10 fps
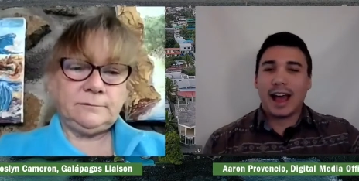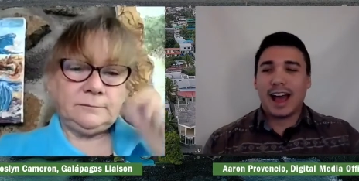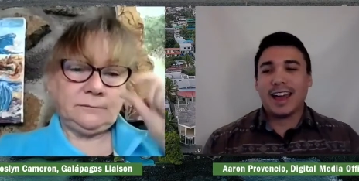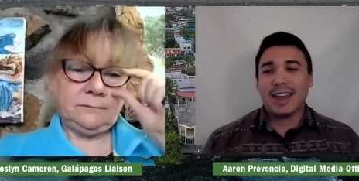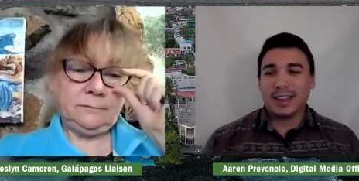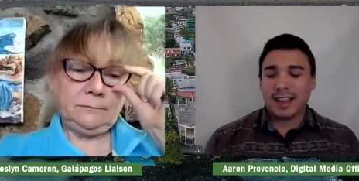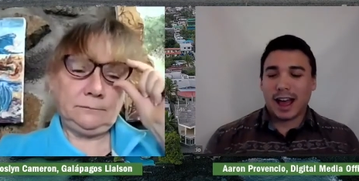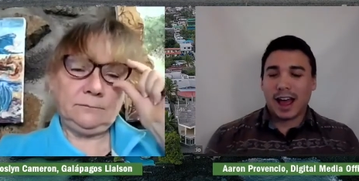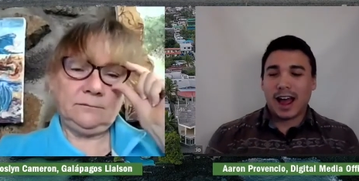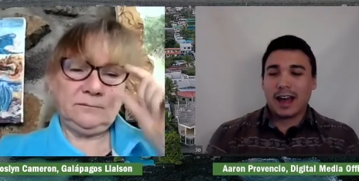Speaker 1: I
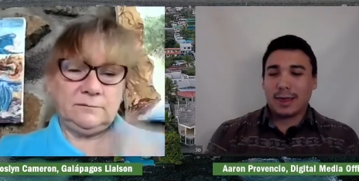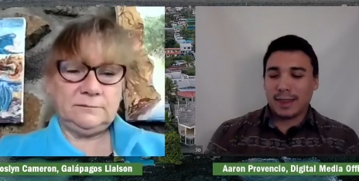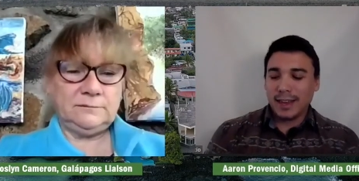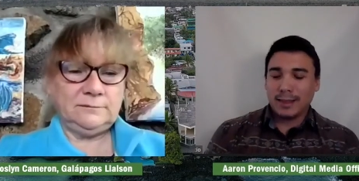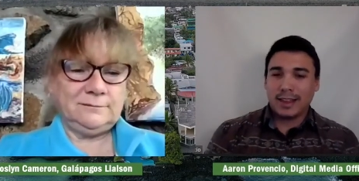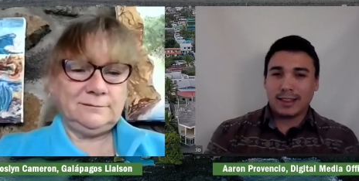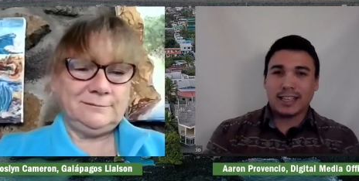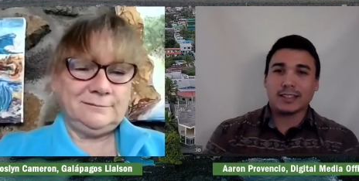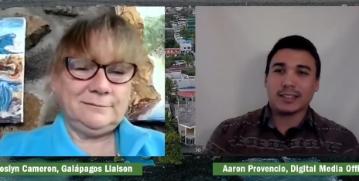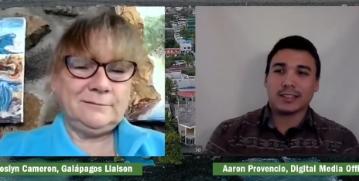I think that
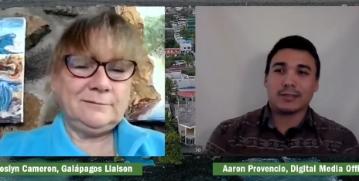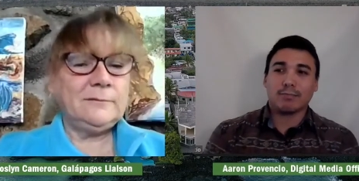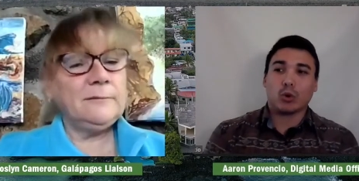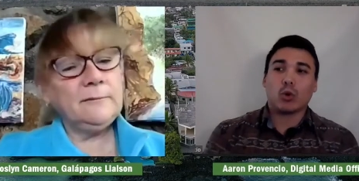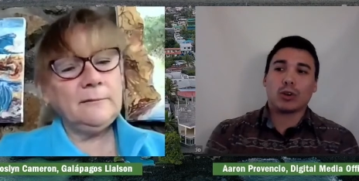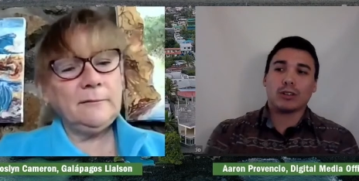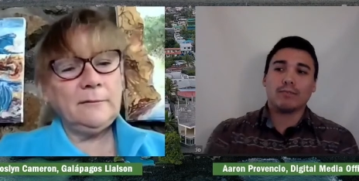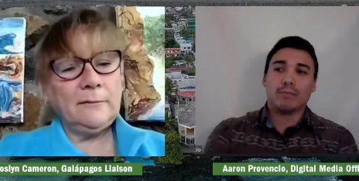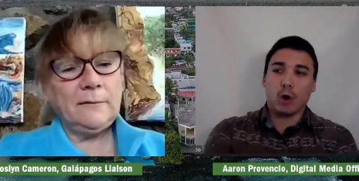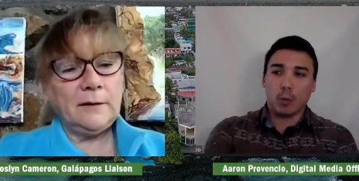this is an
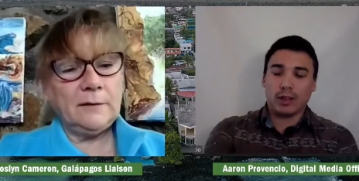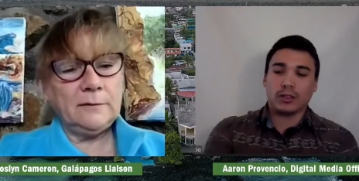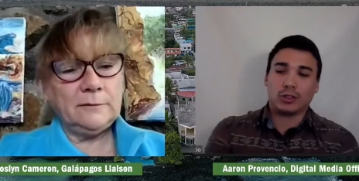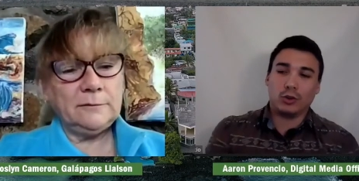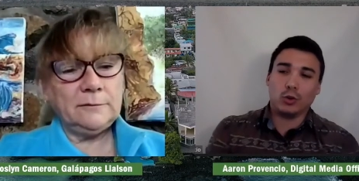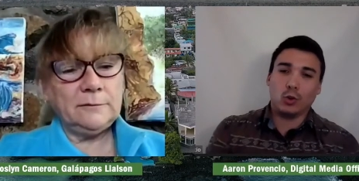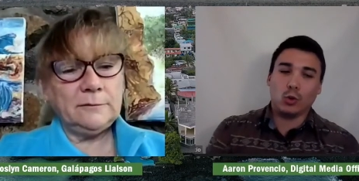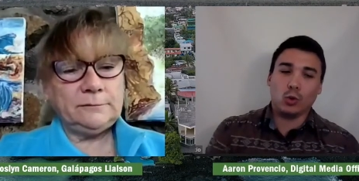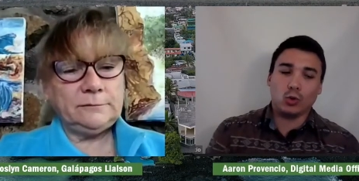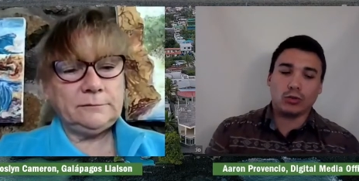important moment
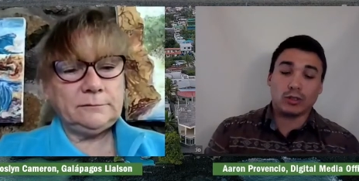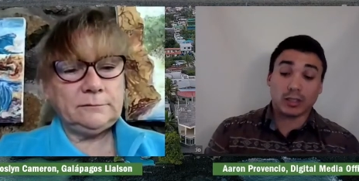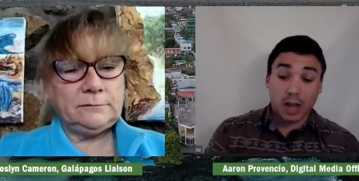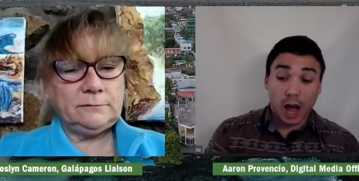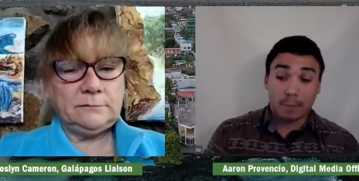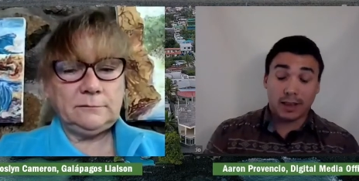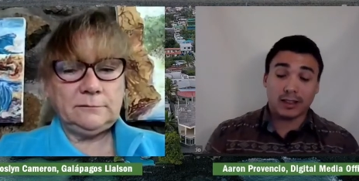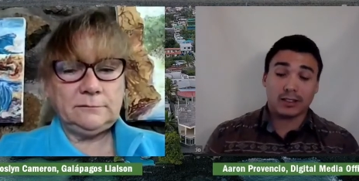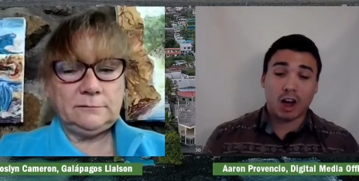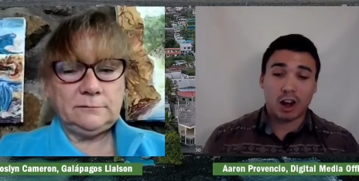to stop
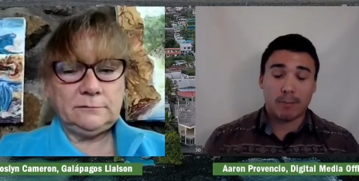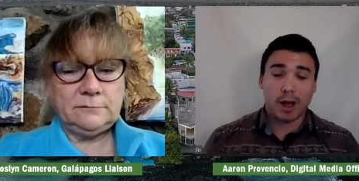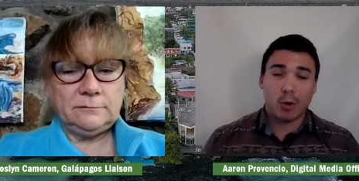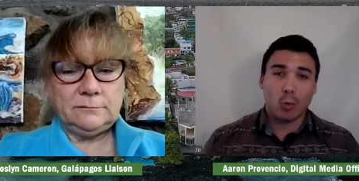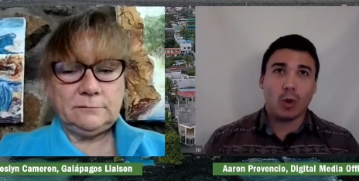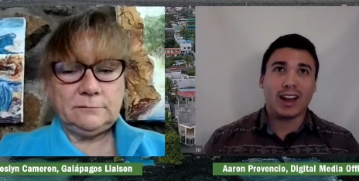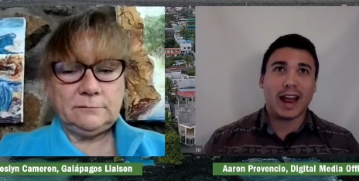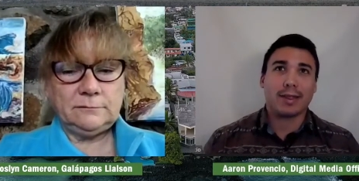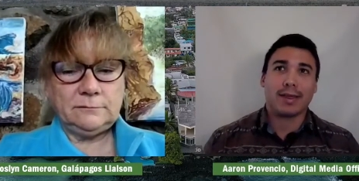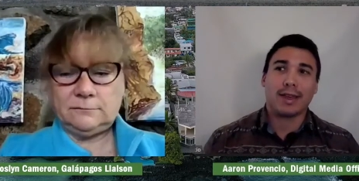and talk about what
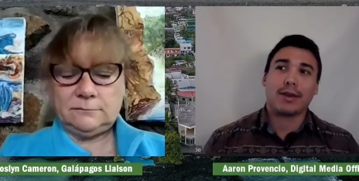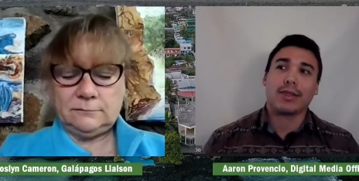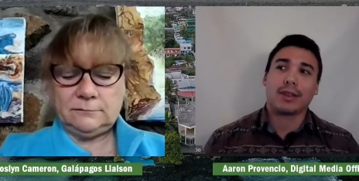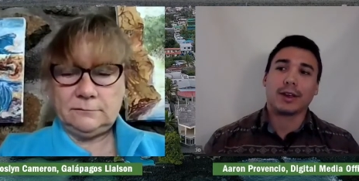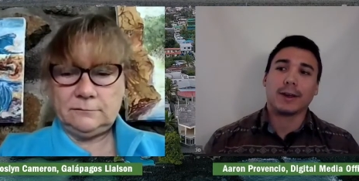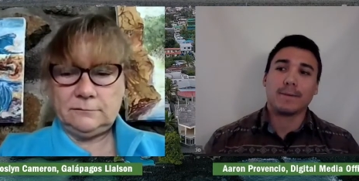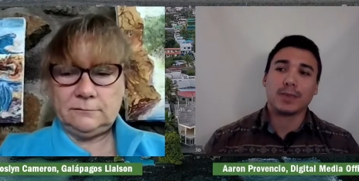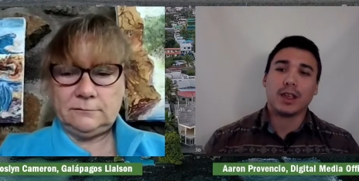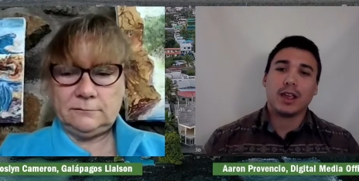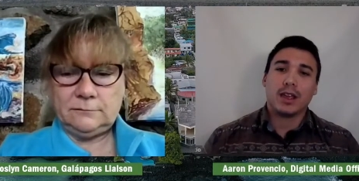I think the
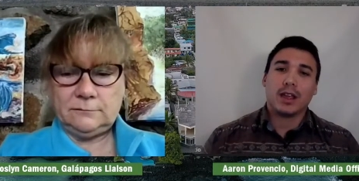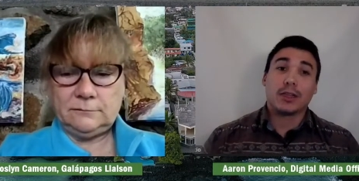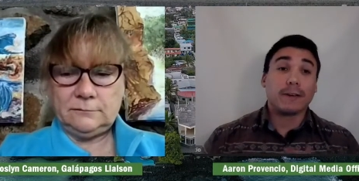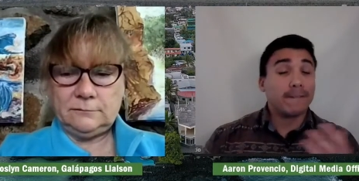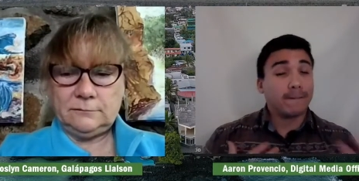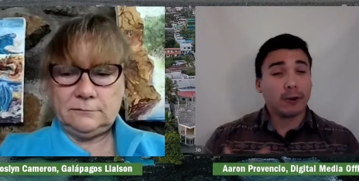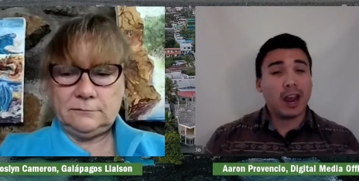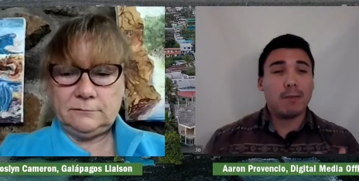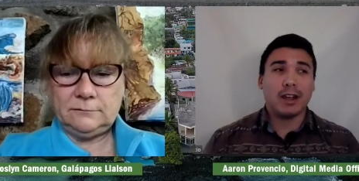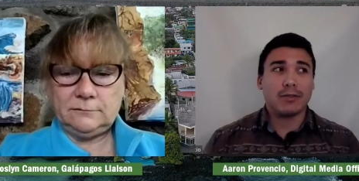the
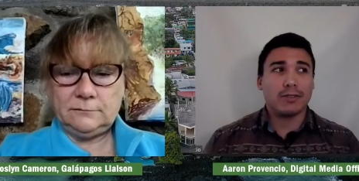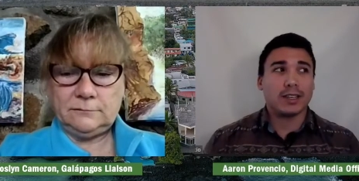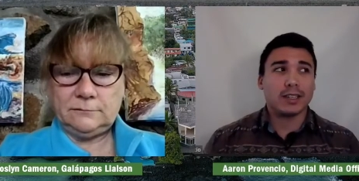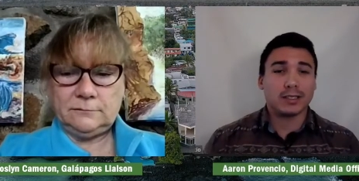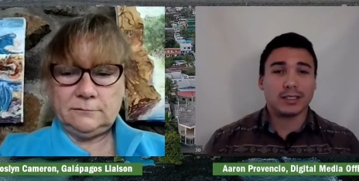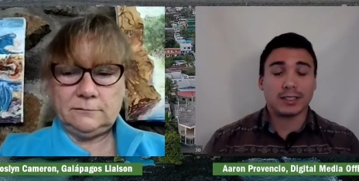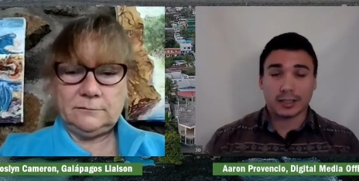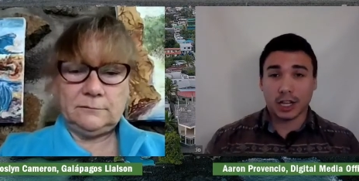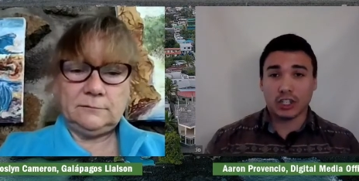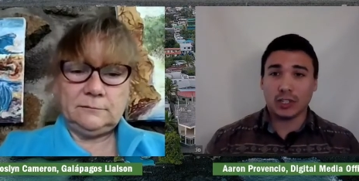framing of this
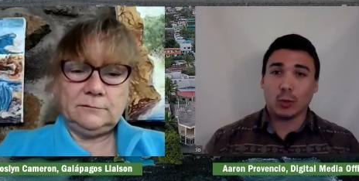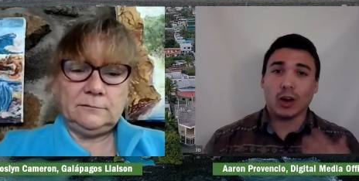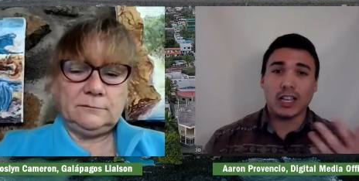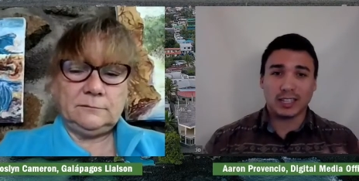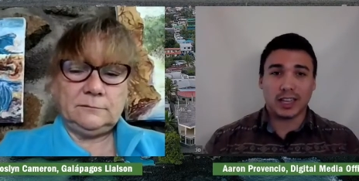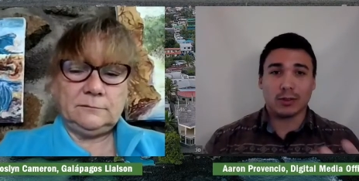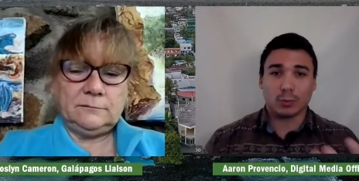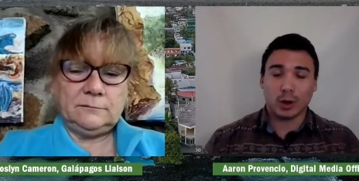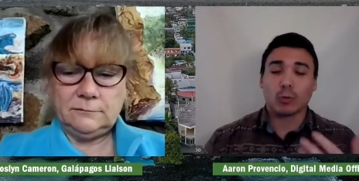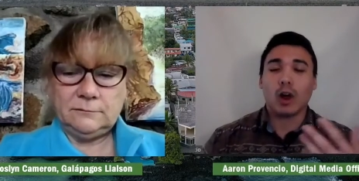discussion was
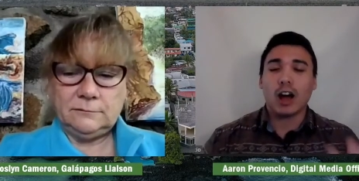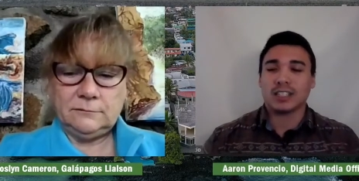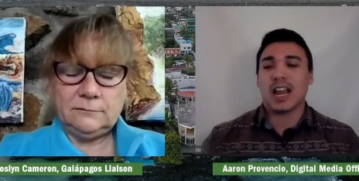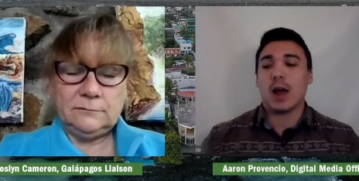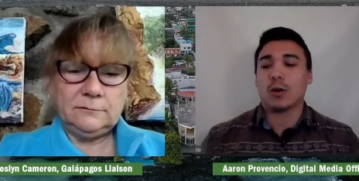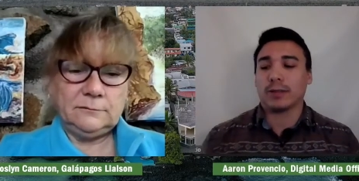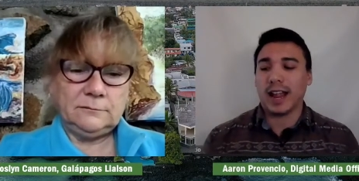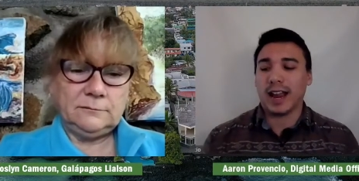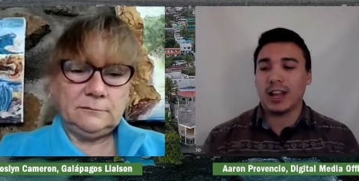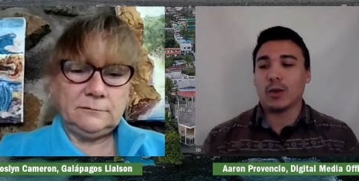that when Roz and I were
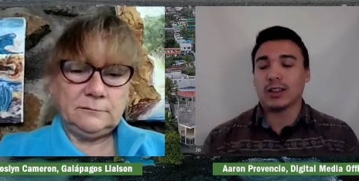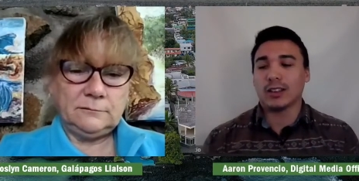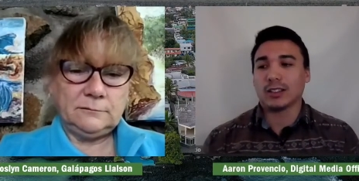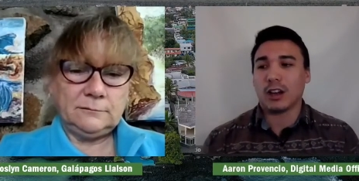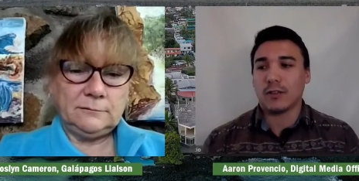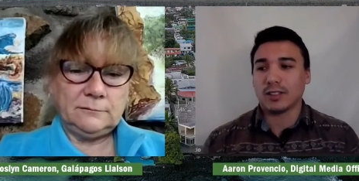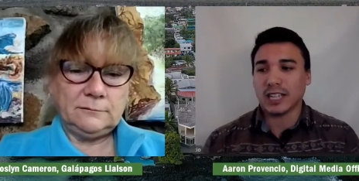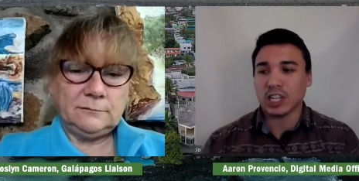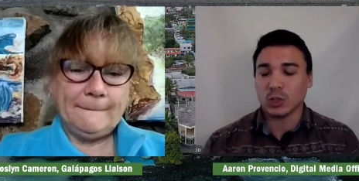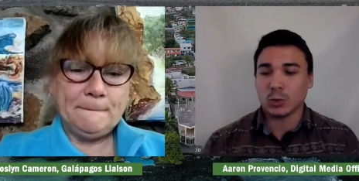planning what this
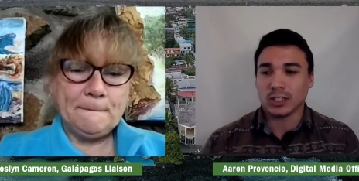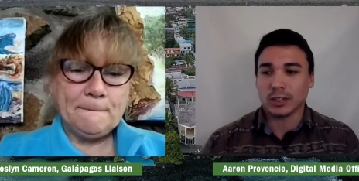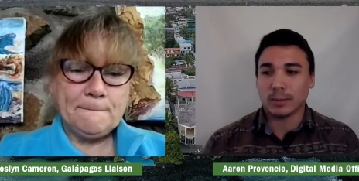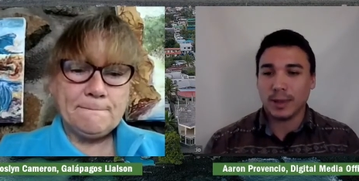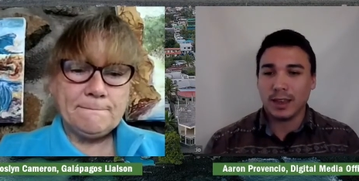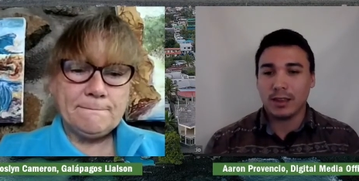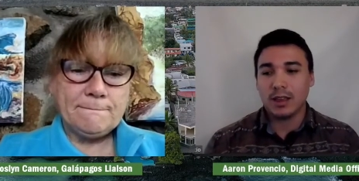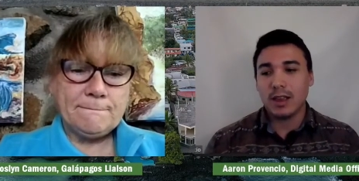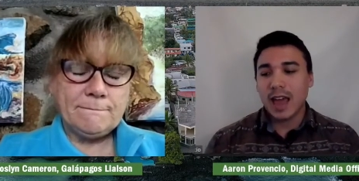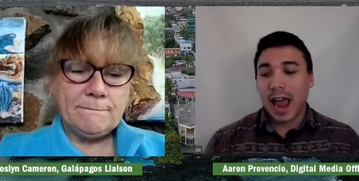conversation was going to be,
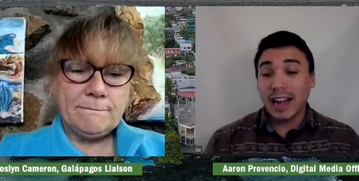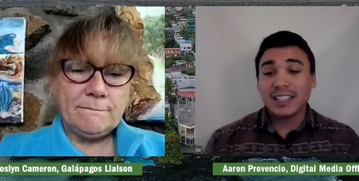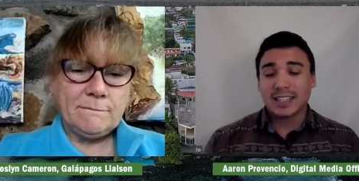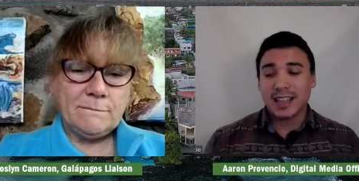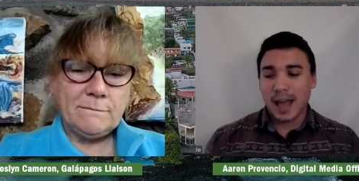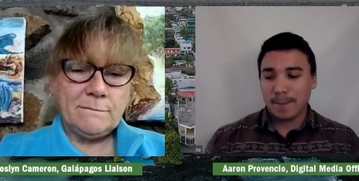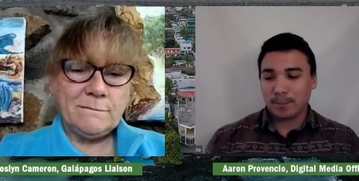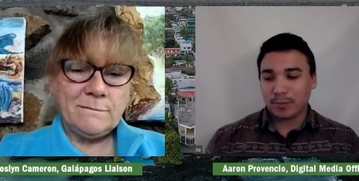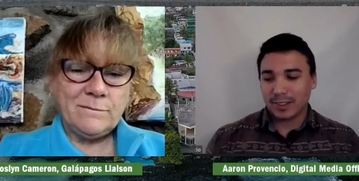and it's that